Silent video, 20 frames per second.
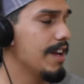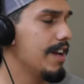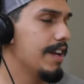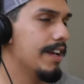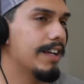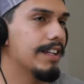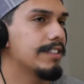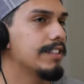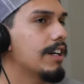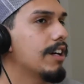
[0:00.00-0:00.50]

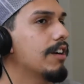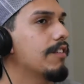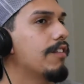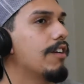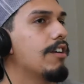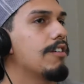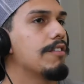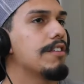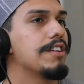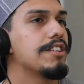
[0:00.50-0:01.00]
it's out of
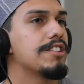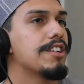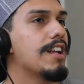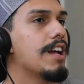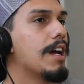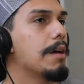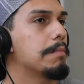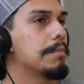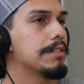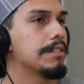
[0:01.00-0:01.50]
our reach. It
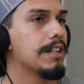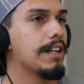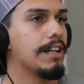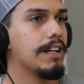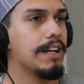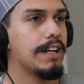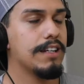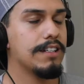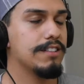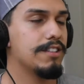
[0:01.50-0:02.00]
happens. Like
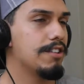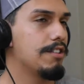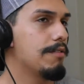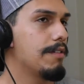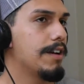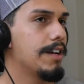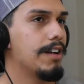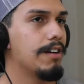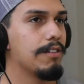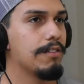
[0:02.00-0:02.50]
I can tell you
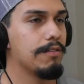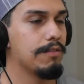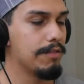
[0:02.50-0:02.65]
right now,